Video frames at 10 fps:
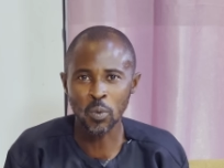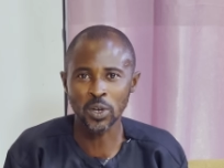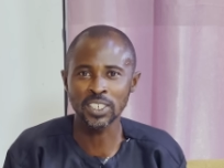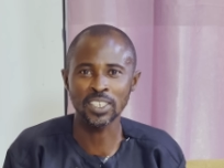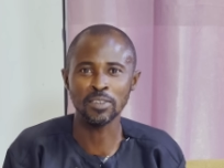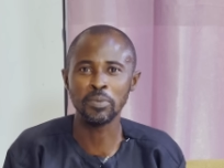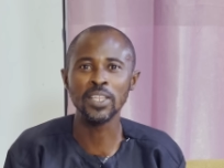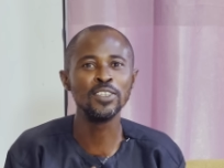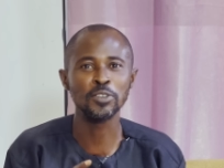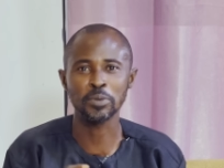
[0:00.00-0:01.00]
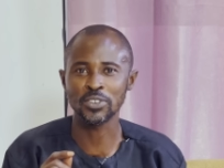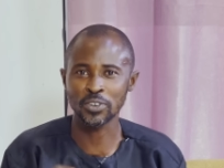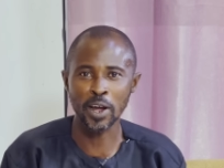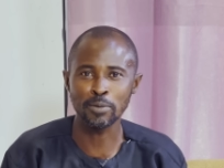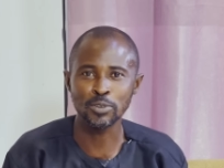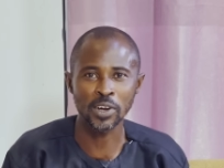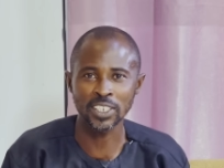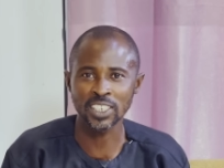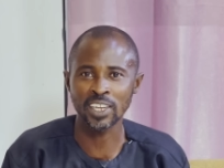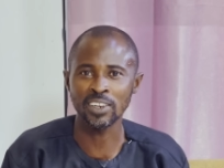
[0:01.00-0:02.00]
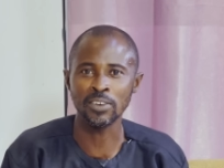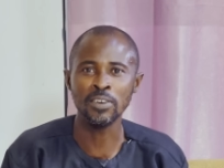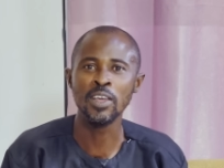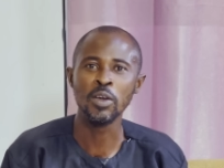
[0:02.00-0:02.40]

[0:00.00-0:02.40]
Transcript: watching. Please subscribe to our channel.